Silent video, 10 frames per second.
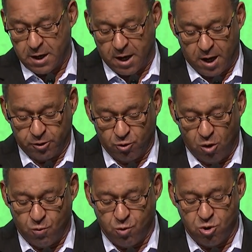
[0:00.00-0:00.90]
are
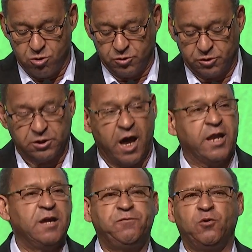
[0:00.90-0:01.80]
your wounds?
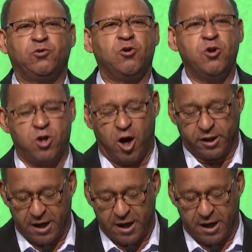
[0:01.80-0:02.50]
And if you do not